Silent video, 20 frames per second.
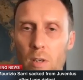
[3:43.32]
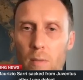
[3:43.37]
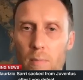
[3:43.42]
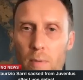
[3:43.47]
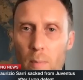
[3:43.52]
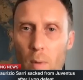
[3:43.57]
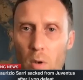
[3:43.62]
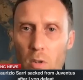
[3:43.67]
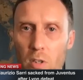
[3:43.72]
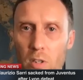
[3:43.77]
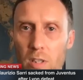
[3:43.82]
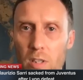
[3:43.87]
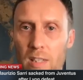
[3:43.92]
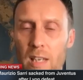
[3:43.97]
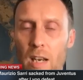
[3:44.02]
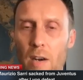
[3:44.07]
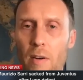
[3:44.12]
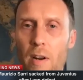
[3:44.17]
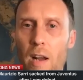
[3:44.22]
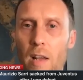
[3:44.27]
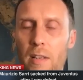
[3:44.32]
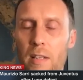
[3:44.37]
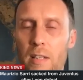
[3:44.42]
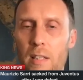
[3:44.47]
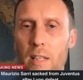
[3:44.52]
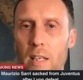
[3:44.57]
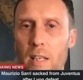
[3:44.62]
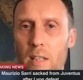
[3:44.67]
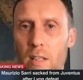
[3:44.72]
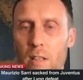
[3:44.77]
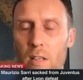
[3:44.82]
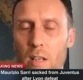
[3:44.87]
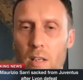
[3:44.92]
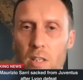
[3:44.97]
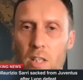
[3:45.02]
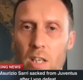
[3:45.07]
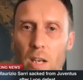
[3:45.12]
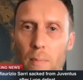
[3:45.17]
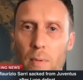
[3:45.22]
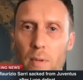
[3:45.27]
promotion to Serie A this season, the
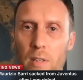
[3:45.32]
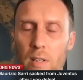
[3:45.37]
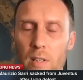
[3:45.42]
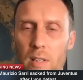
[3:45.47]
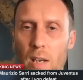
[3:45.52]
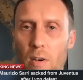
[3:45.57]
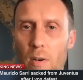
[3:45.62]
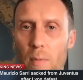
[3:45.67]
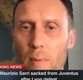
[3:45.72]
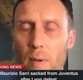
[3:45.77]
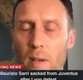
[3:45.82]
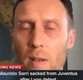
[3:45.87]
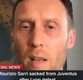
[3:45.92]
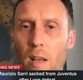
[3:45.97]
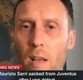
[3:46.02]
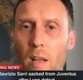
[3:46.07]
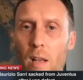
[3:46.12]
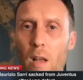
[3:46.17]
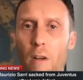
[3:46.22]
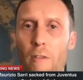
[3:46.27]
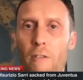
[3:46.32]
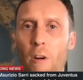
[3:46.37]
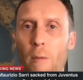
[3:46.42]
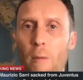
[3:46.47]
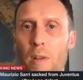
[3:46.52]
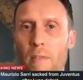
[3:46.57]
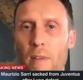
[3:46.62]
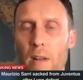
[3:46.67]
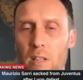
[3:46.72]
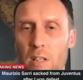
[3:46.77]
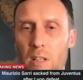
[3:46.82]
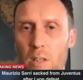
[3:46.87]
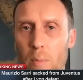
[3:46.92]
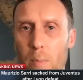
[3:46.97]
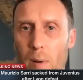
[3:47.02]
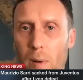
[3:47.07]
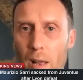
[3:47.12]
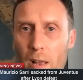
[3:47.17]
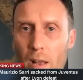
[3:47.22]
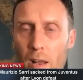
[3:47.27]
champions of Serie B. A former Juventus
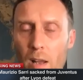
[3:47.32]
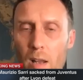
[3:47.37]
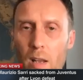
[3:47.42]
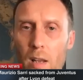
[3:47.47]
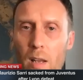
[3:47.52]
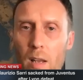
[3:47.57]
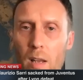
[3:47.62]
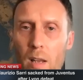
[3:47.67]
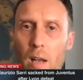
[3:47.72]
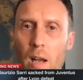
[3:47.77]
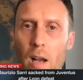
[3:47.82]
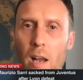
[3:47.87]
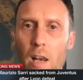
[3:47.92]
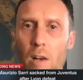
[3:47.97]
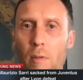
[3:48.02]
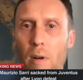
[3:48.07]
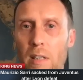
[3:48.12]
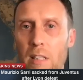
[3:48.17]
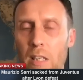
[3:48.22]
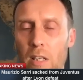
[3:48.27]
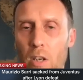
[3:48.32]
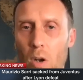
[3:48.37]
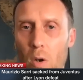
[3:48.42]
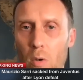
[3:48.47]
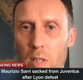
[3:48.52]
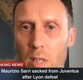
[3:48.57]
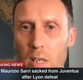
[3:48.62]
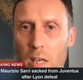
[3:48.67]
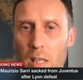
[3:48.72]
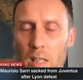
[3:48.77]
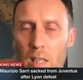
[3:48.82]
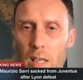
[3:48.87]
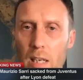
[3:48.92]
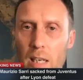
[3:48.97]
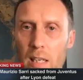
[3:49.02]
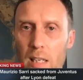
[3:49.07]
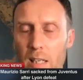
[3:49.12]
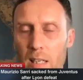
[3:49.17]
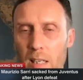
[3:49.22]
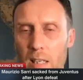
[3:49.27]
player, highly rated coach in
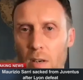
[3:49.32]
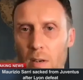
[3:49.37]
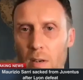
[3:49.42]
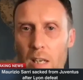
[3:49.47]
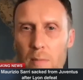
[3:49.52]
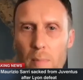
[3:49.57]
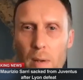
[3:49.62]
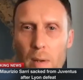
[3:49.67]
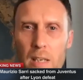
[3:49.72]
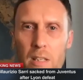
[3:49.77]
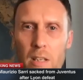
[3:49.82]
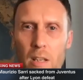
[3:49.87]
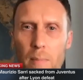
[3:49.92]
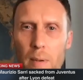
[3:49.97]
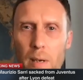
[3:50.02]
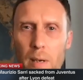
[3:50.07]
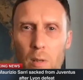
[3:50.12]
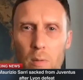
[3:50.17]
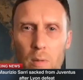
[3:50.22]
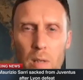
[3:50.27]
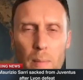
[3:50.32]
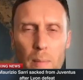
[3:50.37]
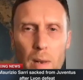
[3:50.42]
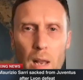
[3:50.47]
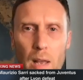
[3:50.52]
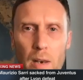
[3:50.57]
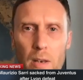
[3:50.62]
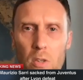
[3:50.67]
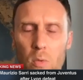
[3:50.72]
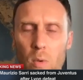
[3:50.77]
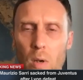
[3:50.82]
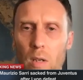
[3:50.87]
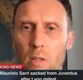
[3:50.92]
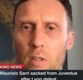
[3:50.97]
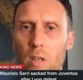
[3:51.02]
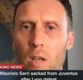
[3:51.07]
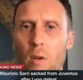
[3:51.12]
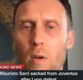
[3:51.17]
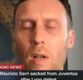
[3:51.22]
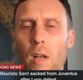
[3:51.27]
Italy. You know, he's managed at the big clubs like Milan as well.
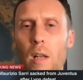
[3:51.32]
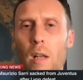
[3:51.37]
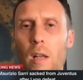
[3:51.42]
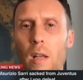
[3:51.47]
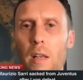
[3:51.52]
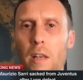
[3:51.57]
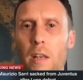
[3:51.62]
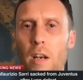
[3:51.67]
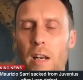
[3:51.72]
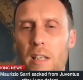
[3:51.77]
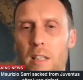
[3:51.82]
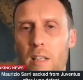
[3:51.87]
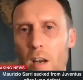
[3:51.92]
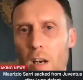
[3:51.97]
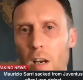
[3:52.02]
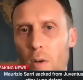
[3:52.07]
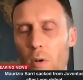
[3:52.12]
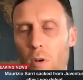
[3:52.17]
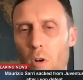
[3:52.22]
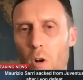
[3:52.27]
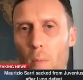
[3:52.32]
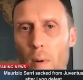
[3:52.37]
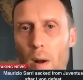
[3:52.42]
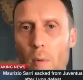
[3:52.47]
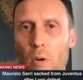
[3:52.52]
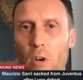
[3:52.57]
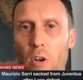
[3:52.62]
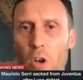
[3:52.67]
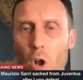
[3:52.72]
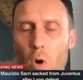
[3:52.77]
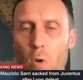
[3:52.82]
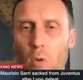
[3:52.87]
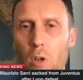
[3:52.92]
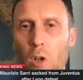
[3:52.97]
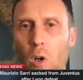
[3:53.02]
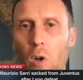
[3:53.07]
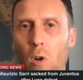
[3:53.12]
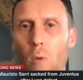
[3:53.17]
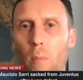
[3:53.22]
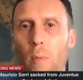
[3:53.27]
So, you know, Inzaghi would go back, would know the
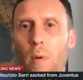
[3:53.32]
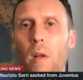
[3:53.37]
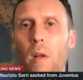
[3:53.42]
club.